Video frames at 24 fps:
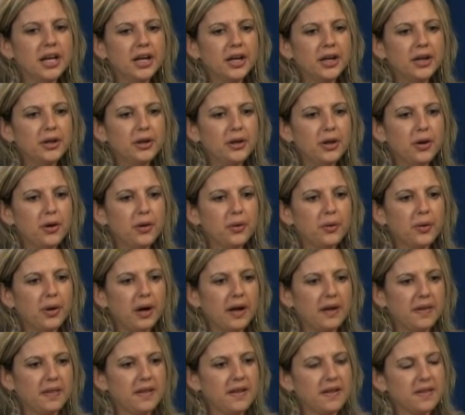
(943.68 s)

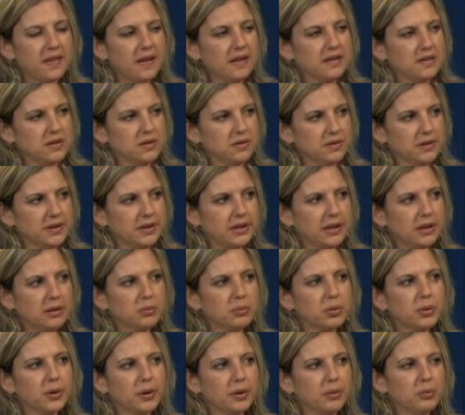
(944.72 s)
I think that's a really
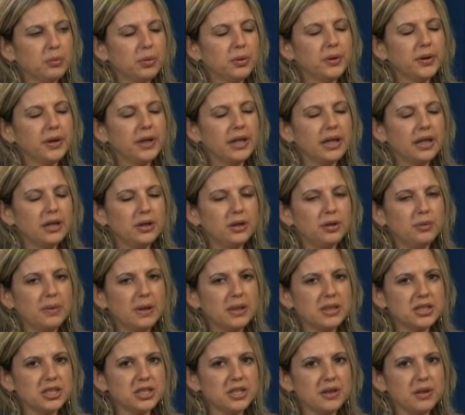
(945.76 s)
important point. And you
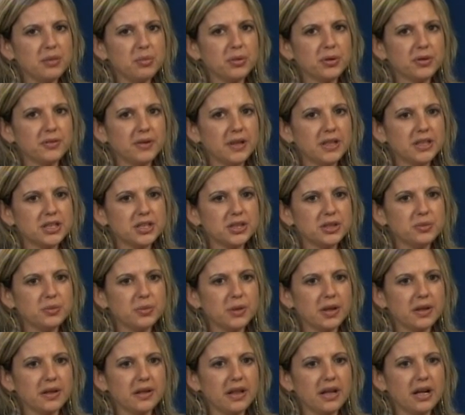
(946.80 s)
mentioned the prevention
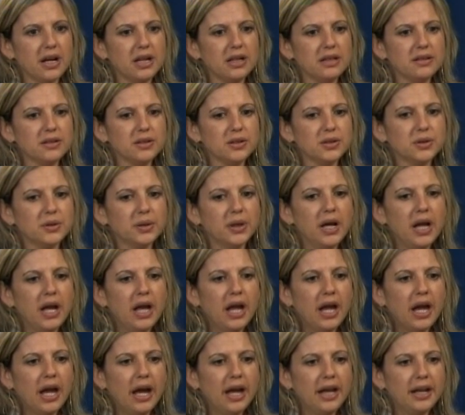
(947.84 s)
work that I do,
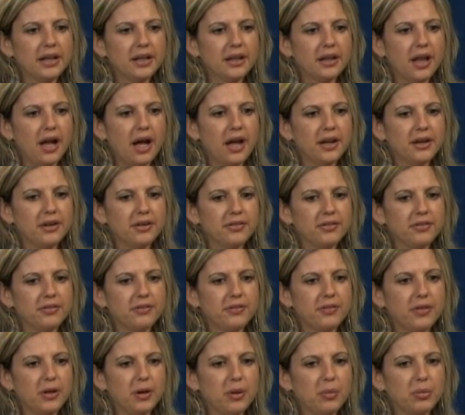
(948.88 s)
and a lot
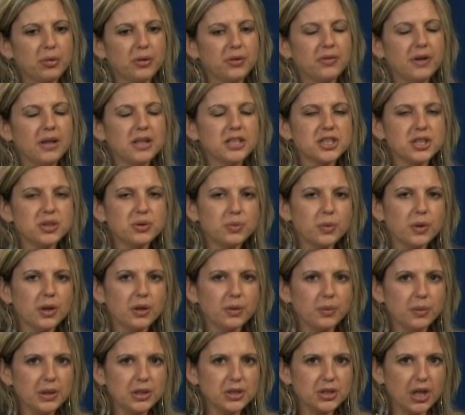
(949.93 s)
of the prevention work
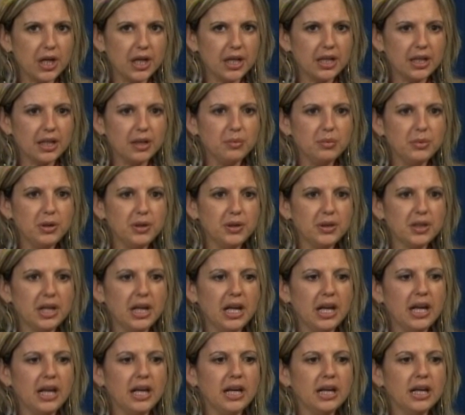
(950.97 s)
we try to
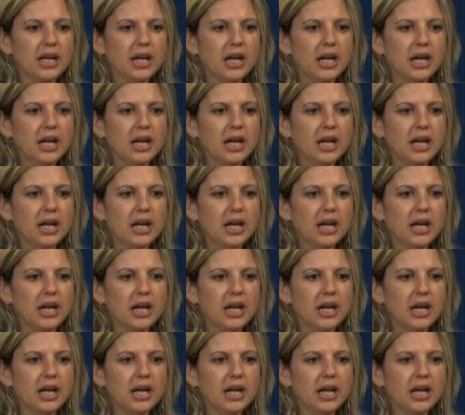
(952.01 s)
communicate.